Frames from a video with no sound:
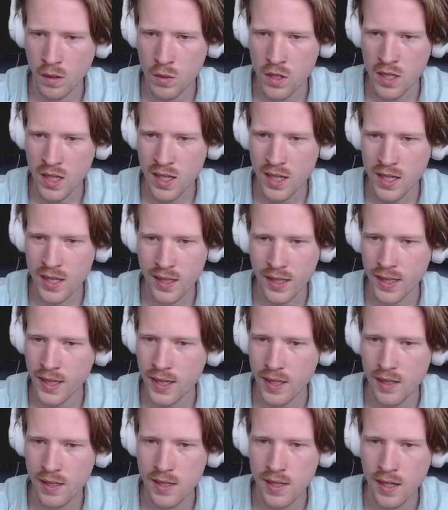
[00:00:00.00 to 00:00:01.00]
I'm just gonna
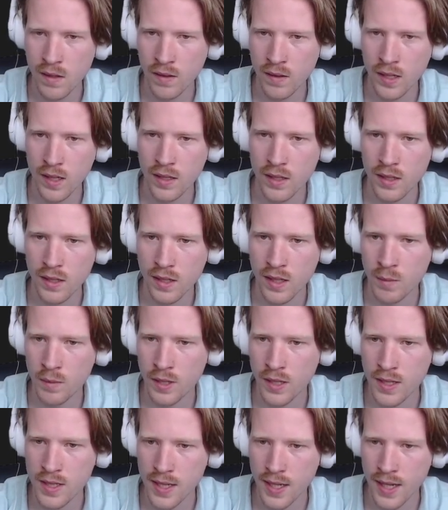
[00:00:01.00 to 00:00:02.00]
delete this. I don't need to
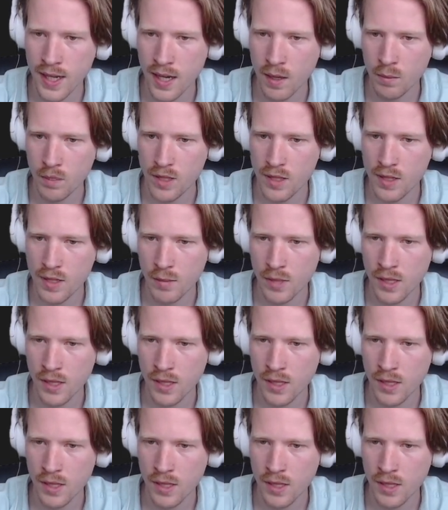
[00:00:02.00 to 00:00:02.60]
keep things in comments.